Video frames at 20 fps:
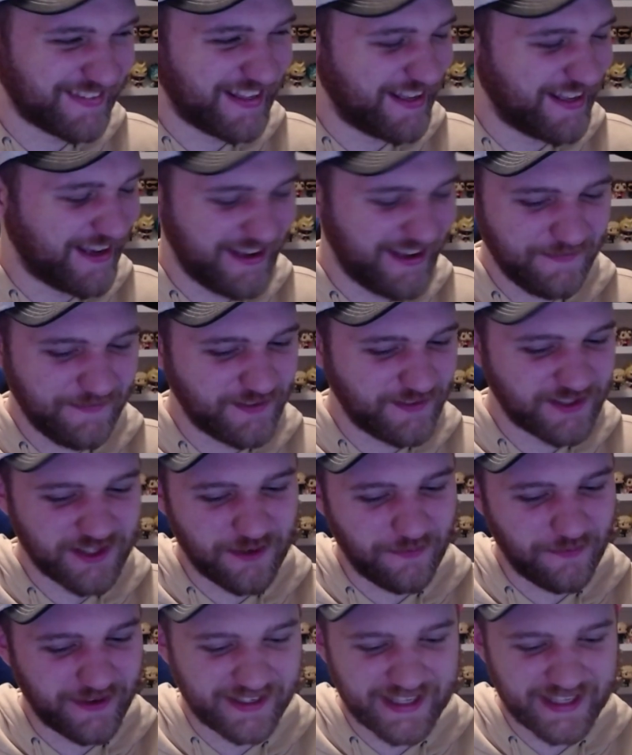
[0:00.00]
even
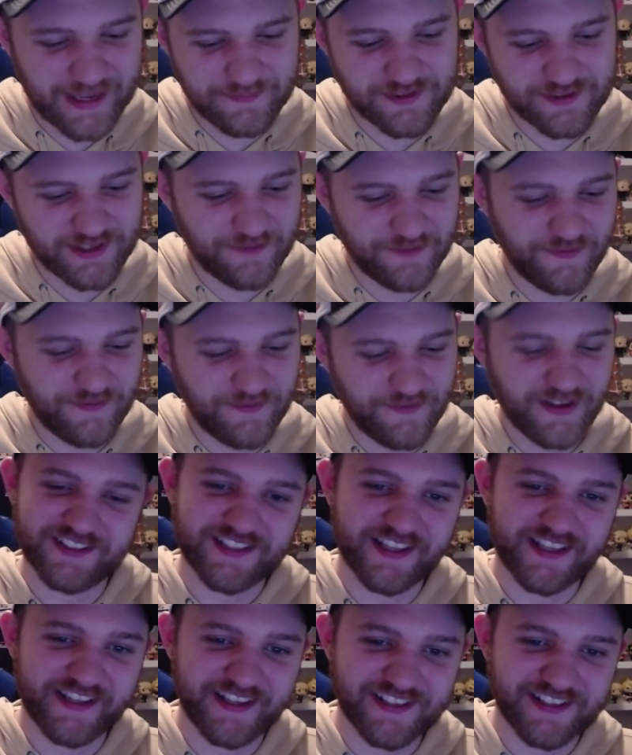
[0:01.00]
too, when it came to the
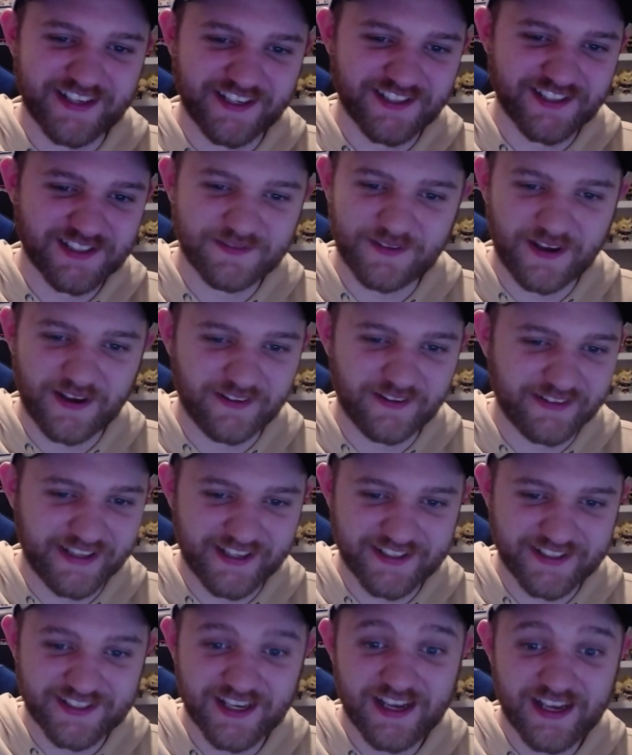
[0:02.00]
villains in this, I just found
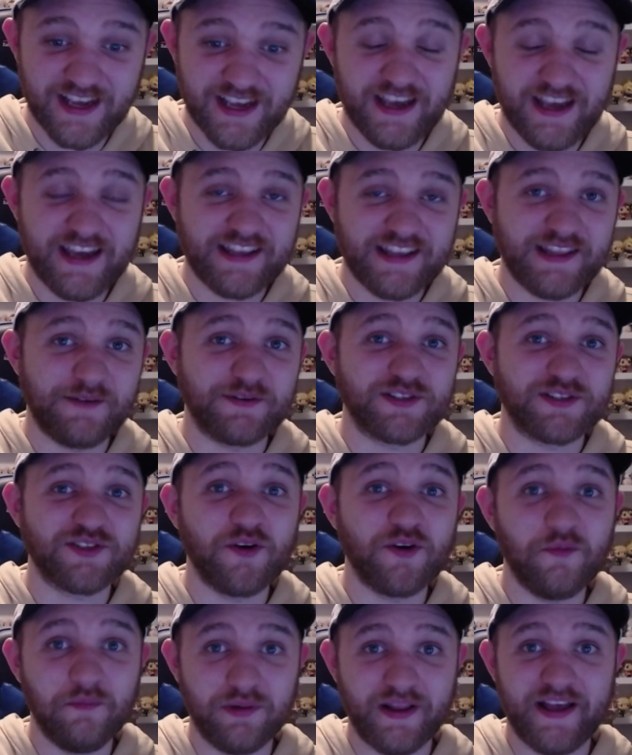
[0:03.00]
that they were
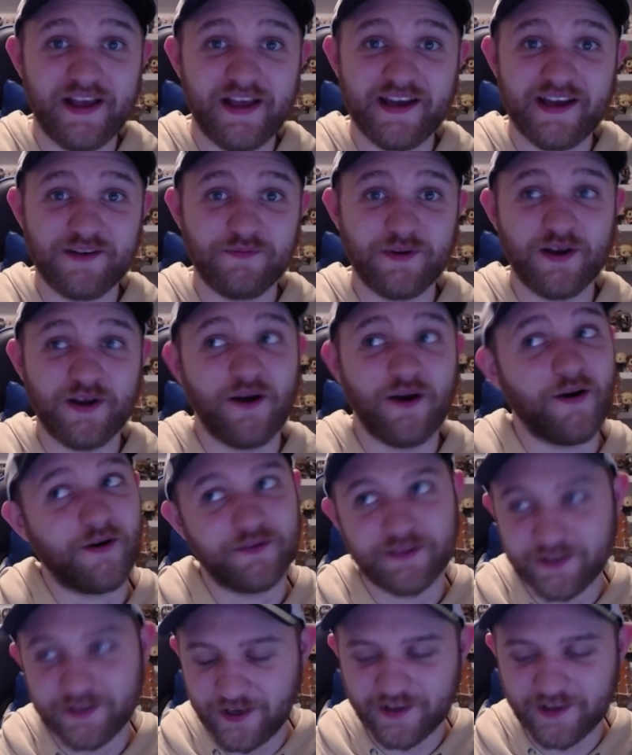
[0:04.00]
so bland. We
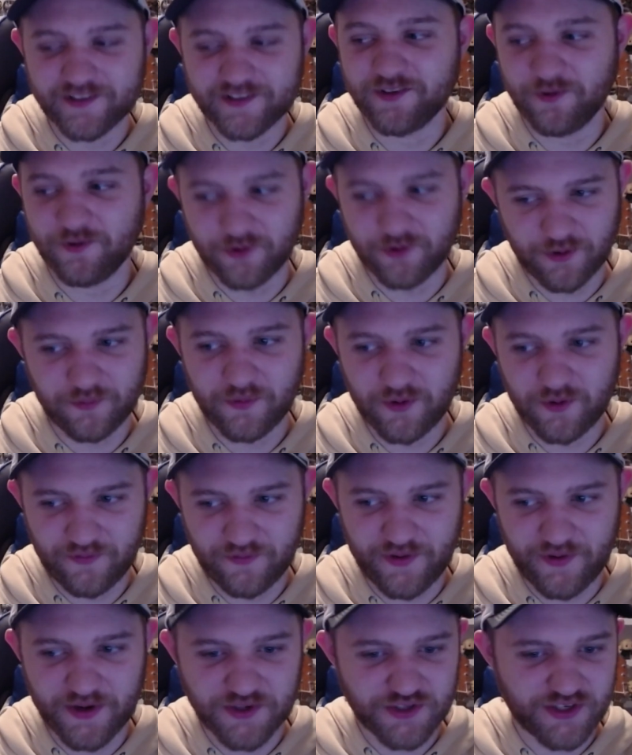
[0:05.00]
hardly got to know their
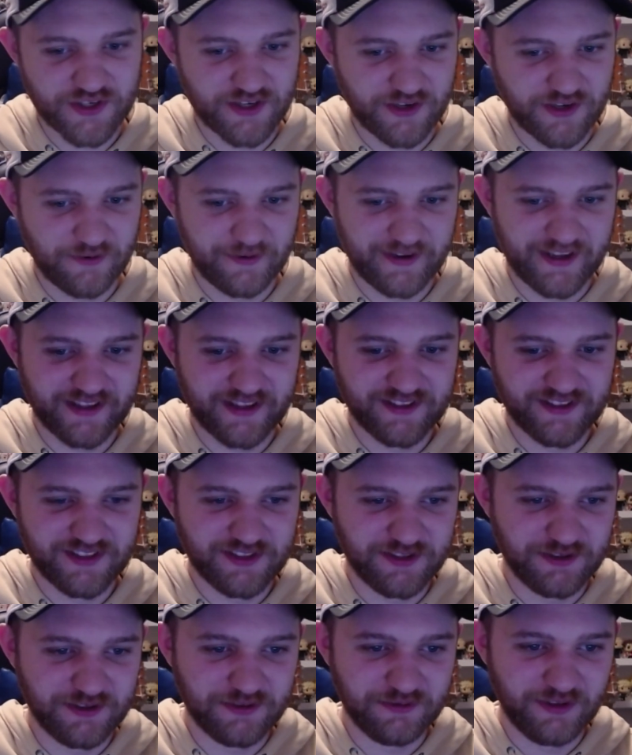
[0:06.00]
motivation, or again
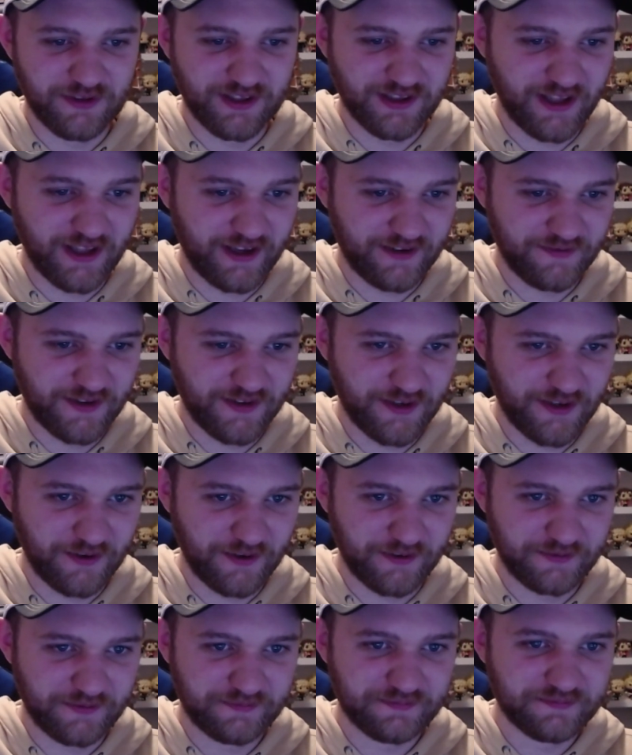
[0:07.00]
to a lot of
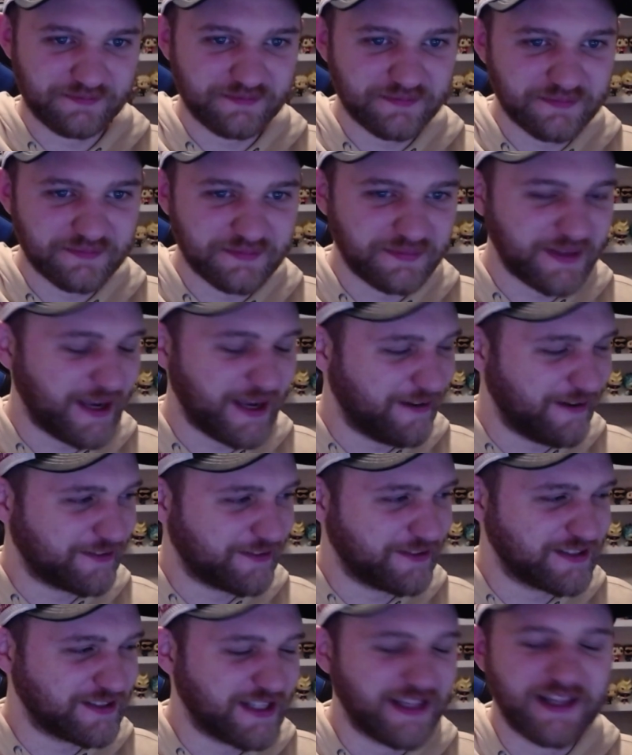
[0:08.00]
their
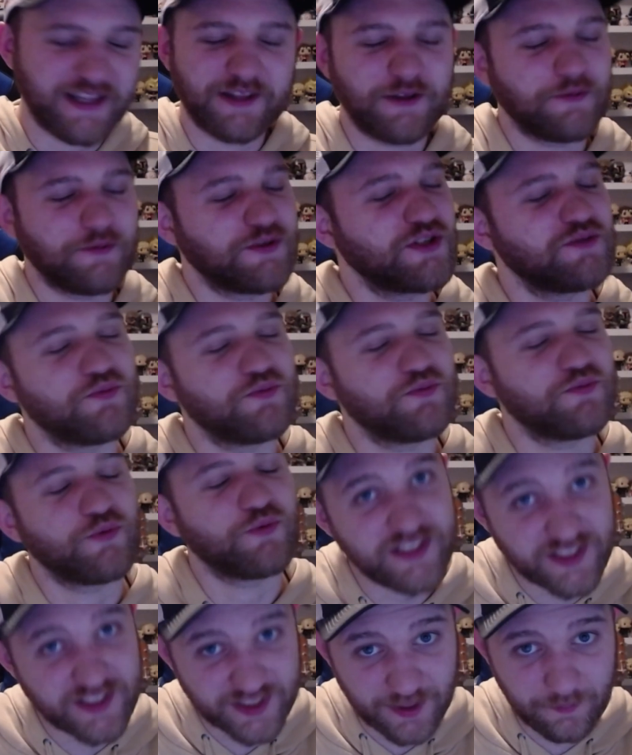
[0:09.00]
characters. They were just
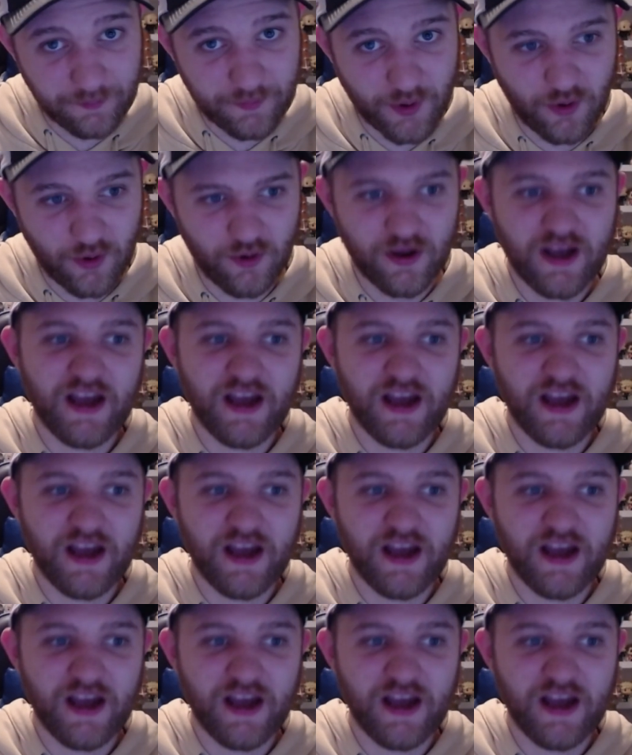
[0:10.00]
really simple.